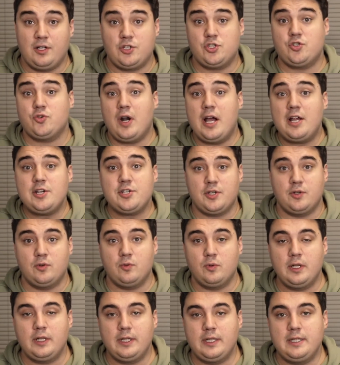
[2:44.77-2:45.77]
treasure,
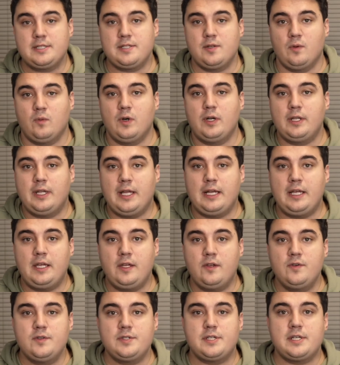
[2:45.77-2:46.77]
really is the word that he
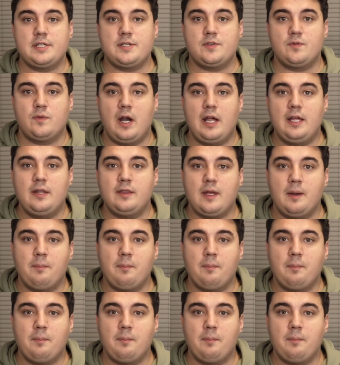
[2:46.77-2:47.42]
uses, right?